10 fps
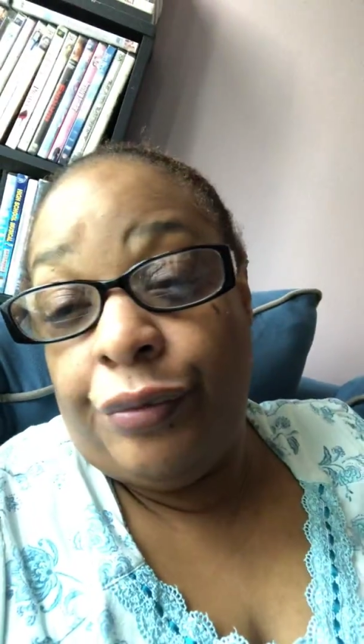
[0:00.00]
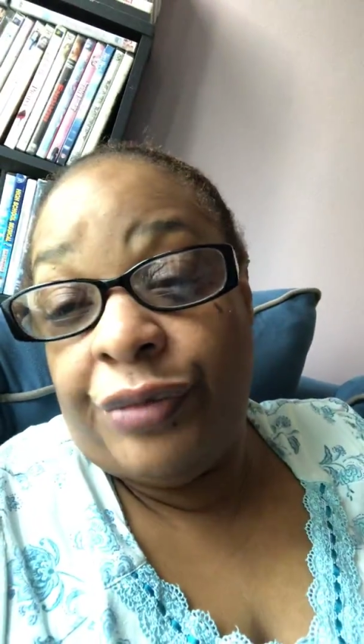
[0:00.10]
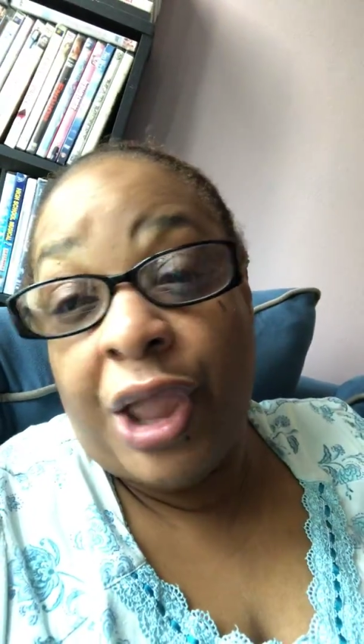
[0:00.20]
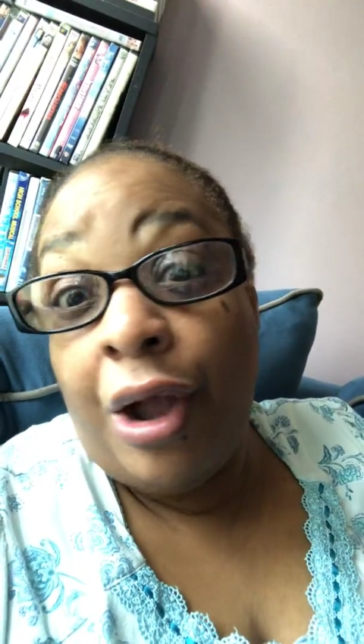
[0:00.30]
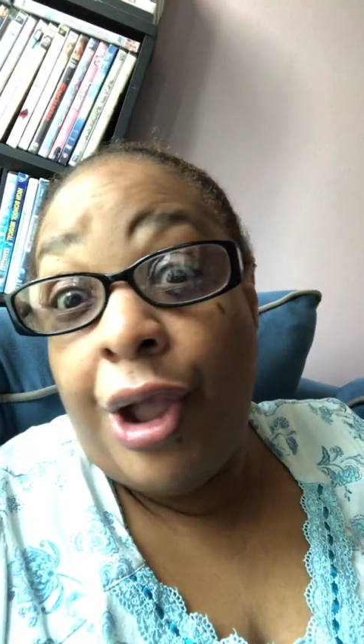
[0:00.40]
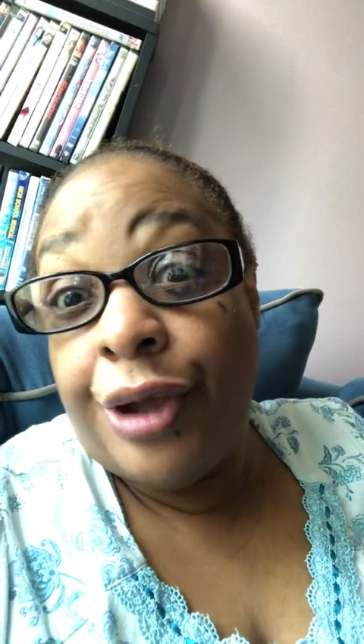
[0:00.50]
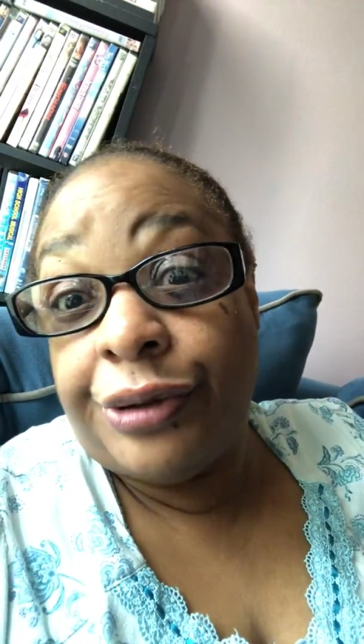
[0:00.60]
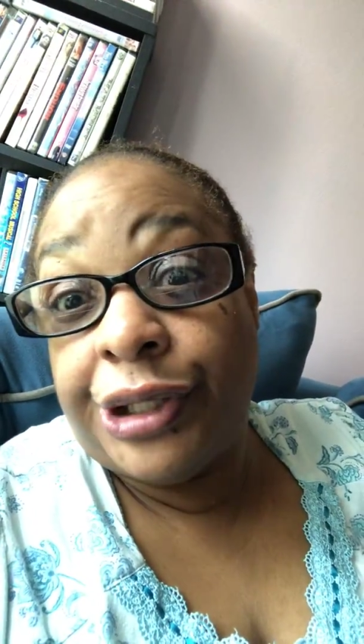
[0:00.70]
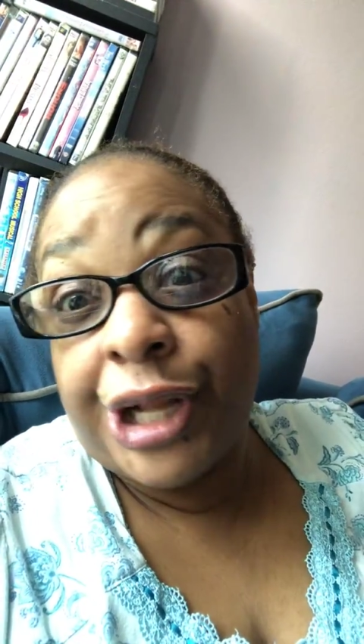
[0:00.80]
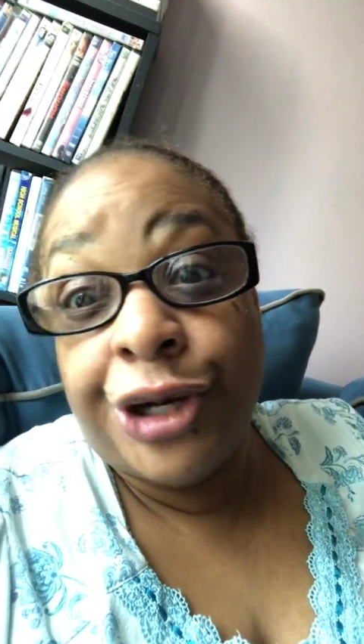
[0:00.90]
They all
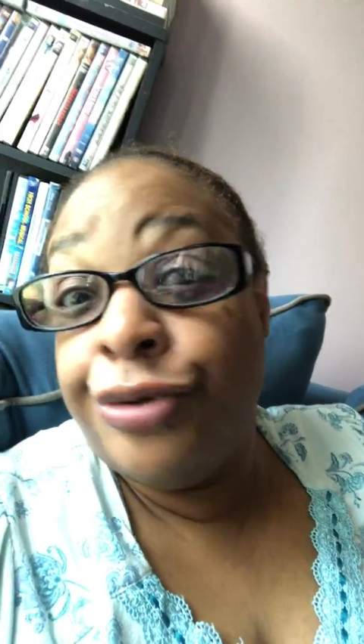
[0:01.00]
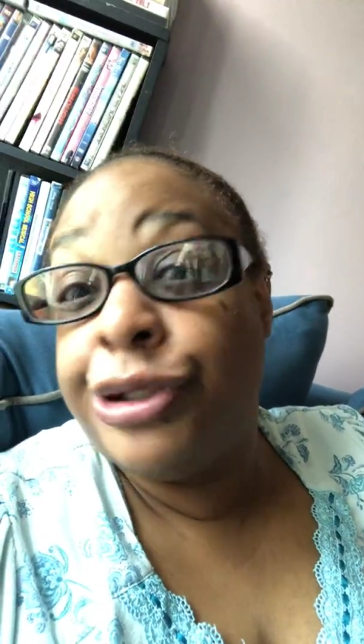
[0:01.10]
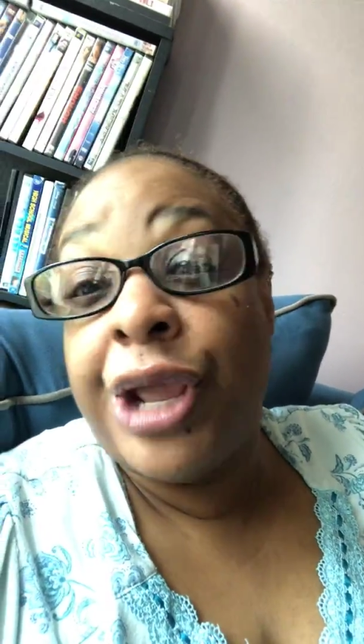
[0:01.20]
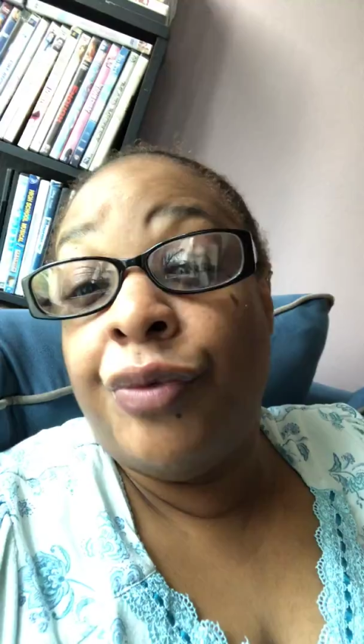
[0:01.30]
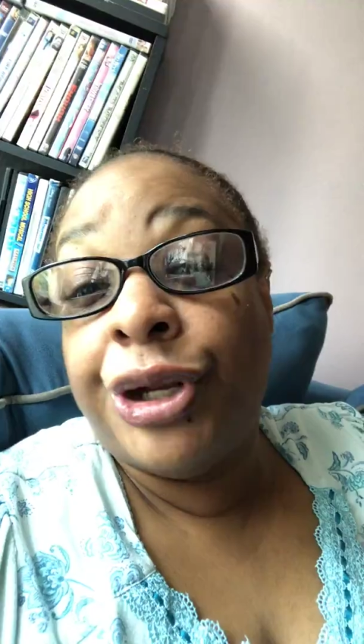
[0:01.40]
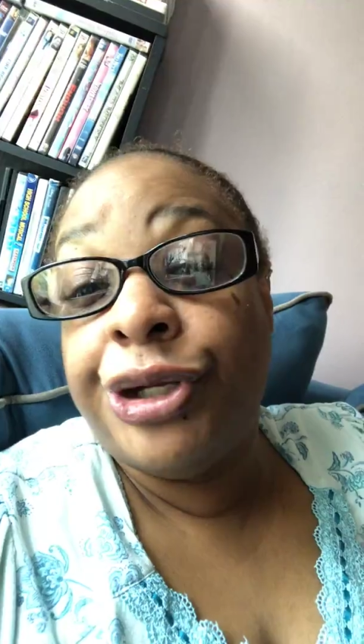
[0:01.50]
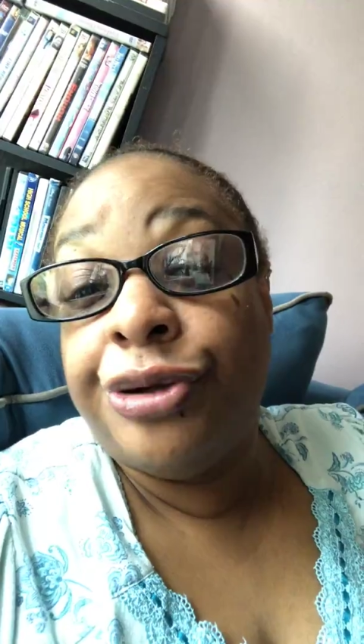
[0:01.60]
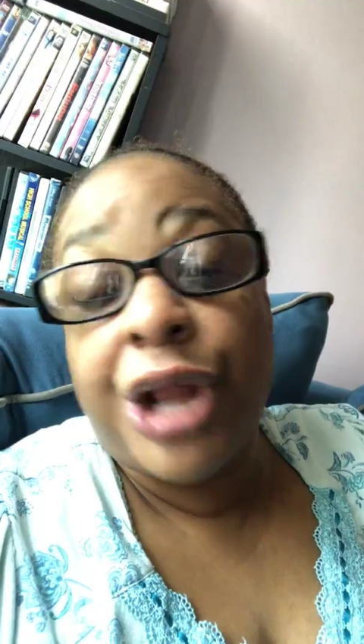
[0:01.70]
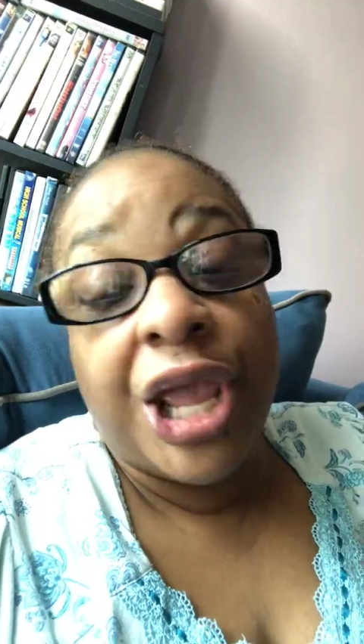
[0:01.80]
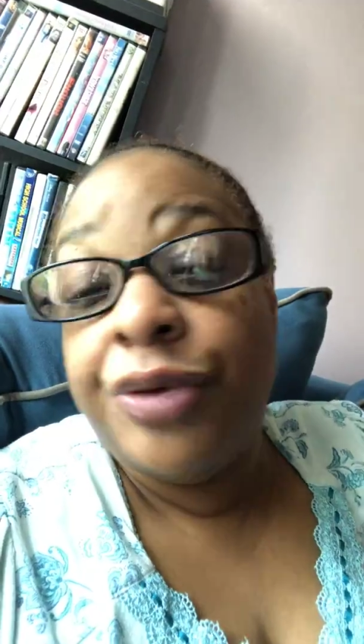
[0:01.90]
healthy. They do what they want to do.
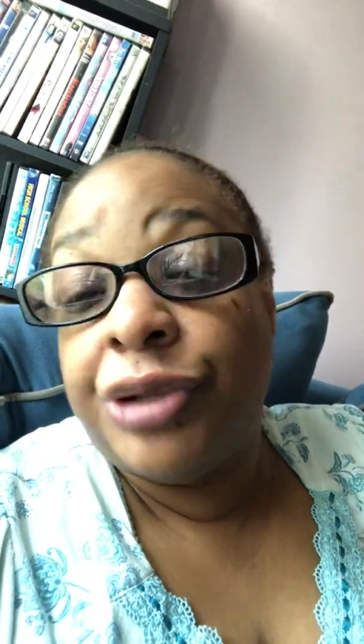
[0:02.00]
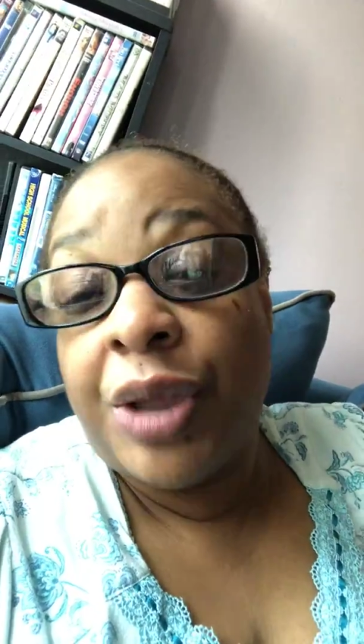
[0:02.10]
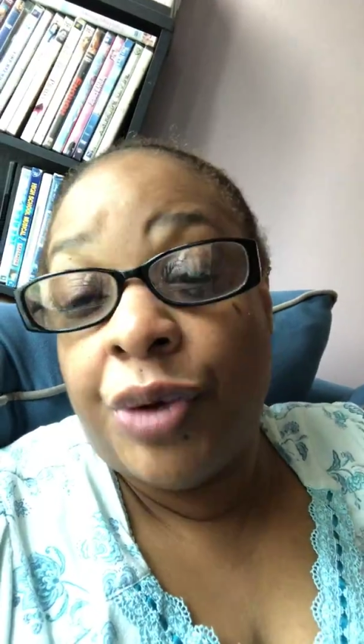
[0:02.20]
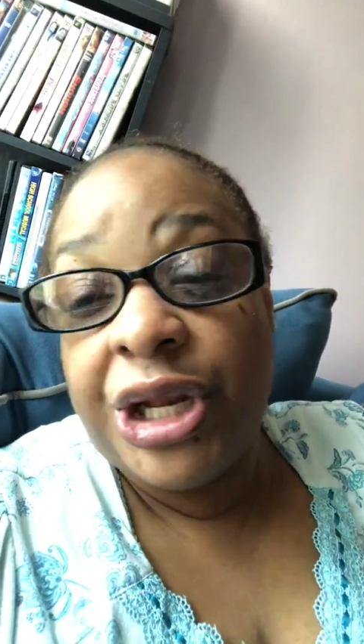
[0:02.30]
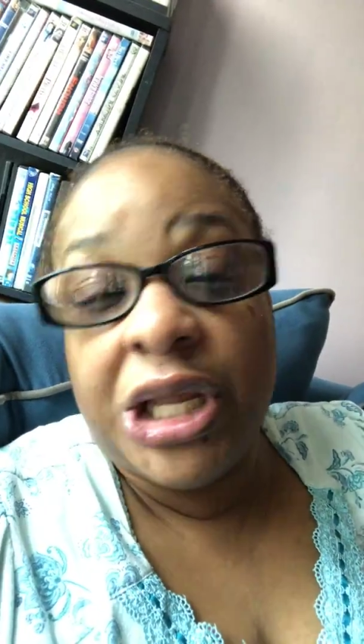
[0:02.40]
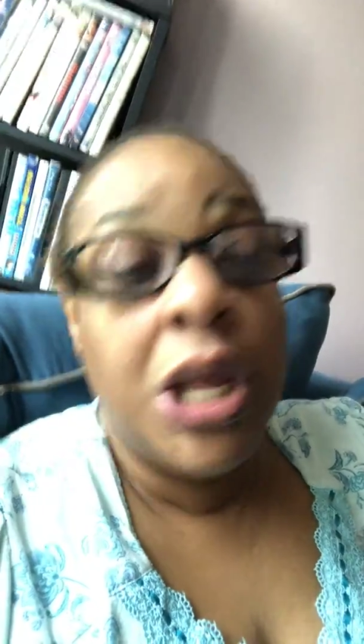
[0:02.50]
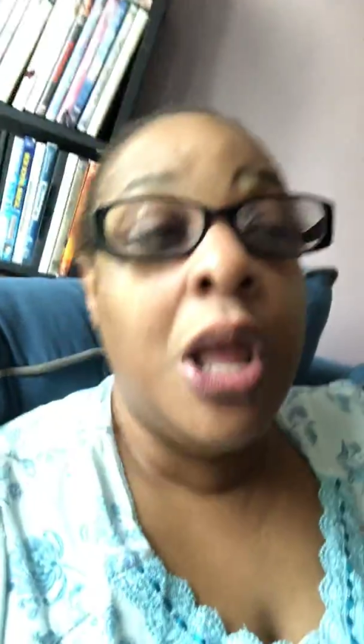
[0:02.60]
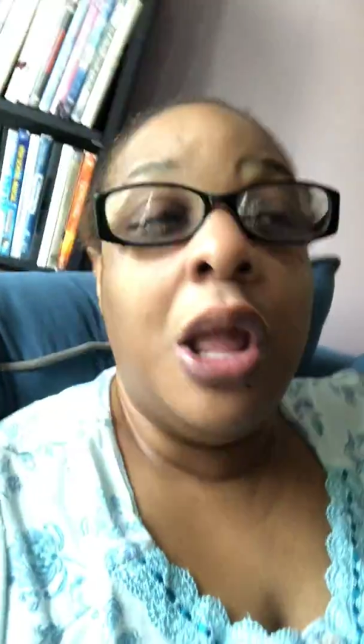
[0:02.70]
They eat what they want to eat.